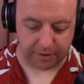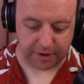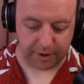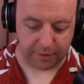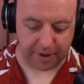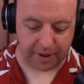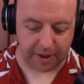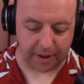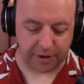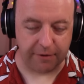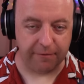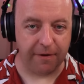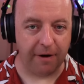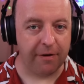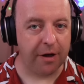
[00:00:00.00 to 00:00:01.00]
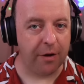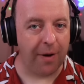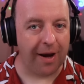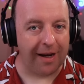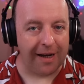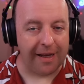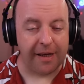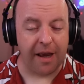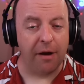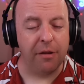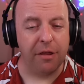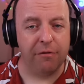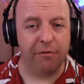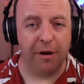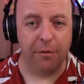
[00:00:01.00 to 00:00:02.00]
So we can actually very quickly go
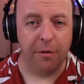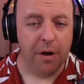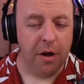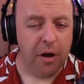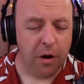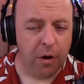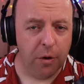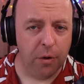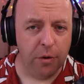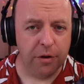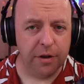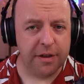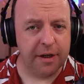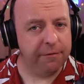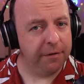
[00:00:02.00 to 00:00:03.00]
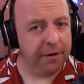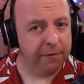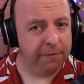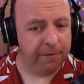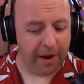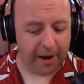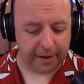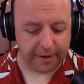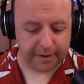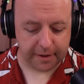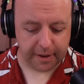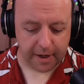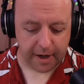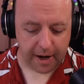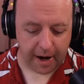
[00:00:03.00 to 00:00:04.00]
through all the different effects,
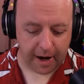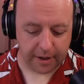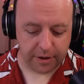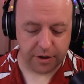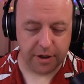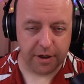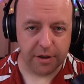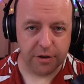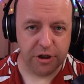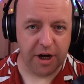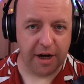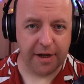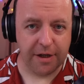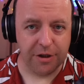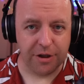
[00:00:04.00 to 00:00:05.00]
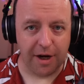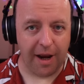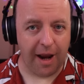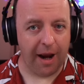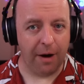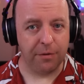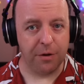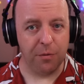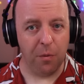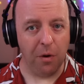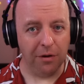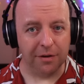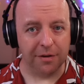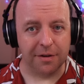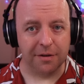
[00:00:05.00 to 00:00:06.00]
and you can change it how you
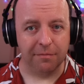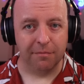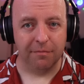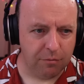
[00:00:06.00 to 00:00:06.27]
want.